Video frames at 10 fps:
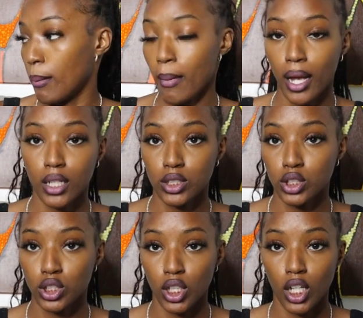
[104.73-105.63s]
mac and
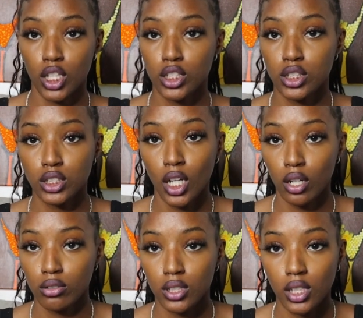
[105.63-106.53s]
cheese,
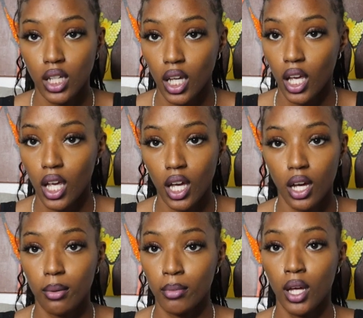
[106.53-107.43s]
turkey,
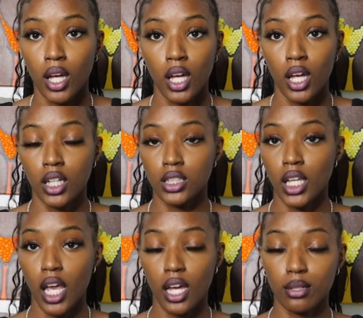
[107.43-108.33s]
ham,
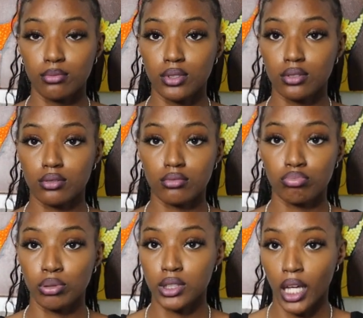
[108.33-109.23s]
yams,
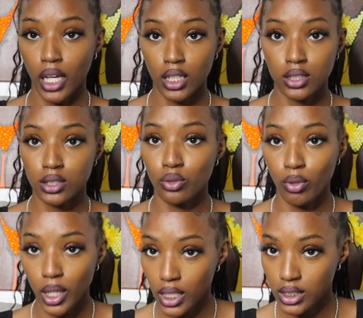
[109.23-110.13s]
potatoes,
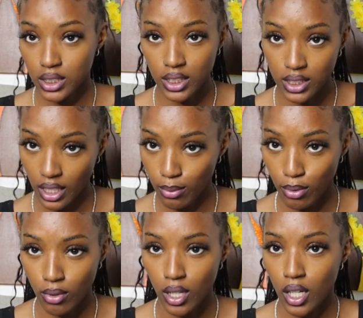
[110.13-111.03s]
greens to the
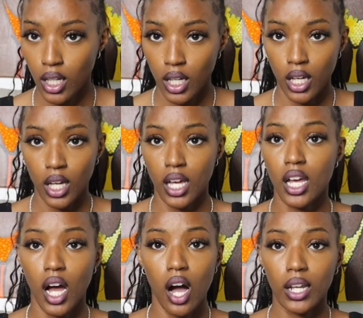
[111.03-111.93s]
table,
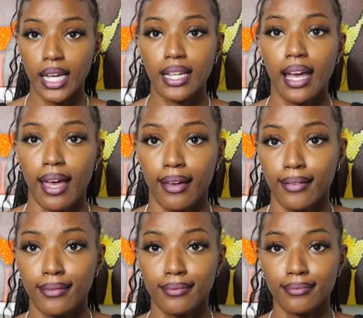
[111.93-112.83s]
and all they got
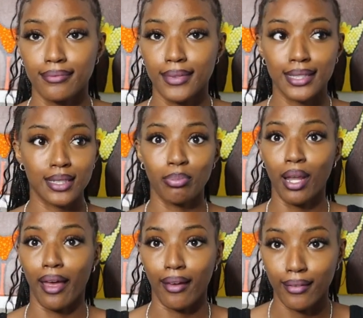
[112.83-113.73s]
is a
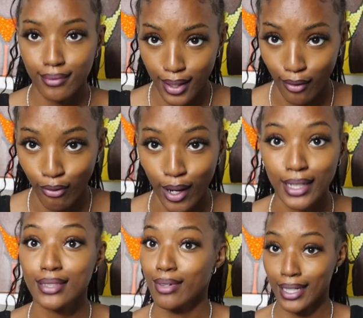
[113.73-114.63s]
plate and a
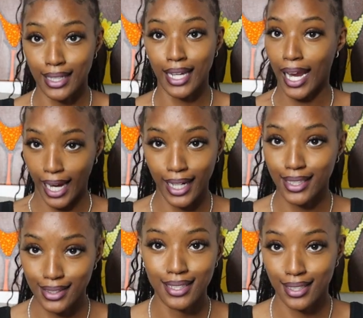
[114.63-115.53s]
fork ready to eat.
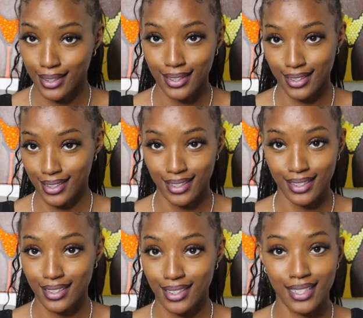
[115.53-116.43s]

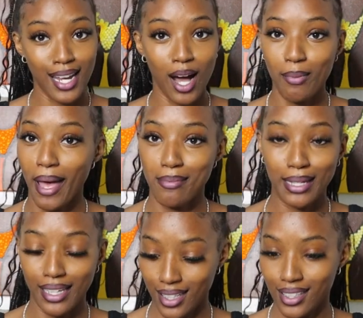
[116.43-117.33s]
No,
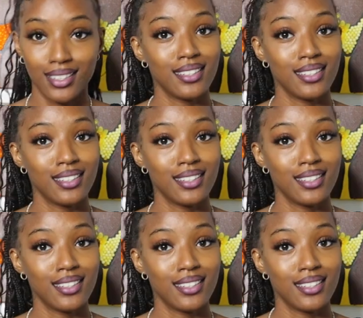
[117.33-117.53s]
baby.